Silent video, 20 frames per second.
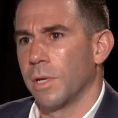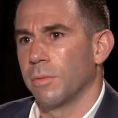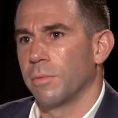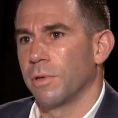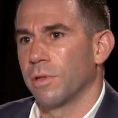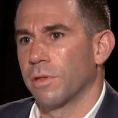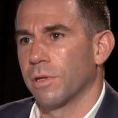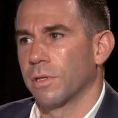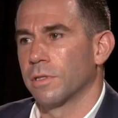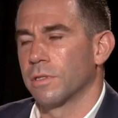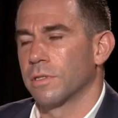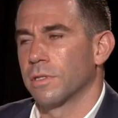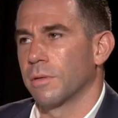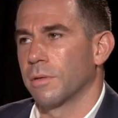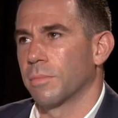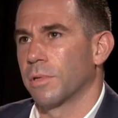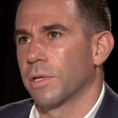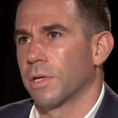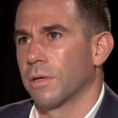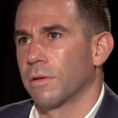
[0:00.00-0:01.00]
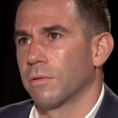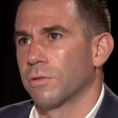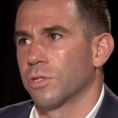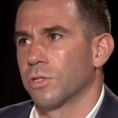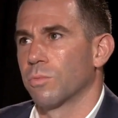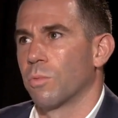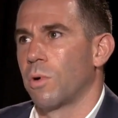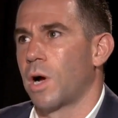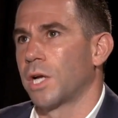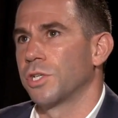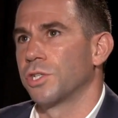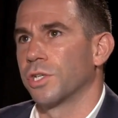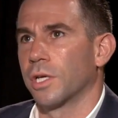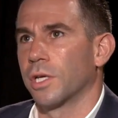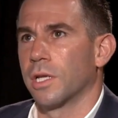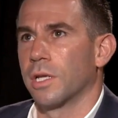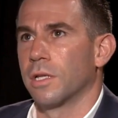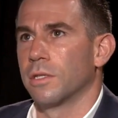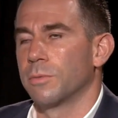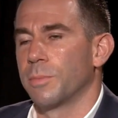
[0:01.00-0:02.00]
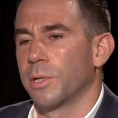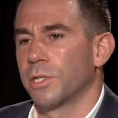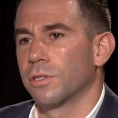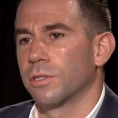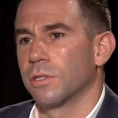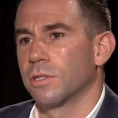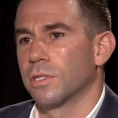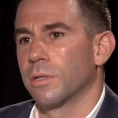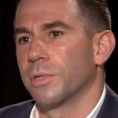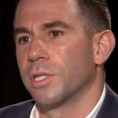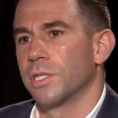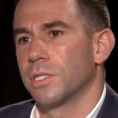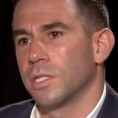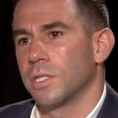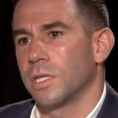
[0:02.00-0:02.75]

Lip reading: made me think the same thing. Just watching it, and especially some of the